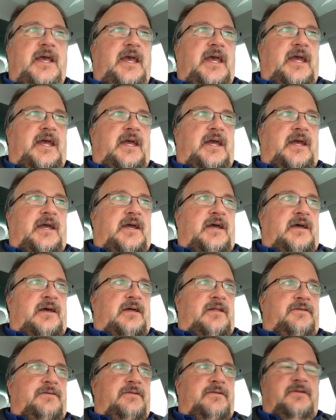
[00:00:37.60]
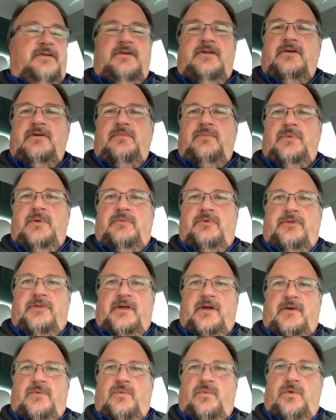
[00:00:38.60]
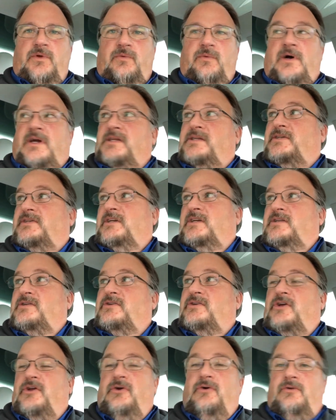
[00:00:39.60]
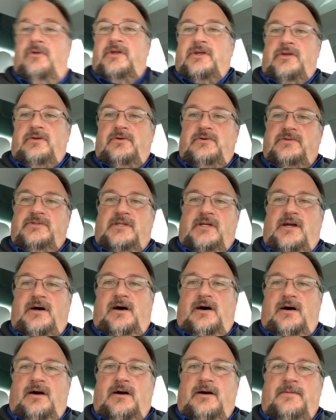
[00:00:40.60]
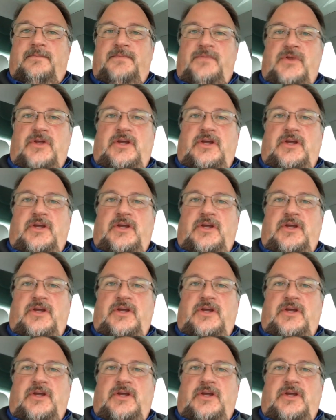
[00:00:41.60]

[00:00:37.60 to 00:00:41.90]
And people think with white seats, you can only use the car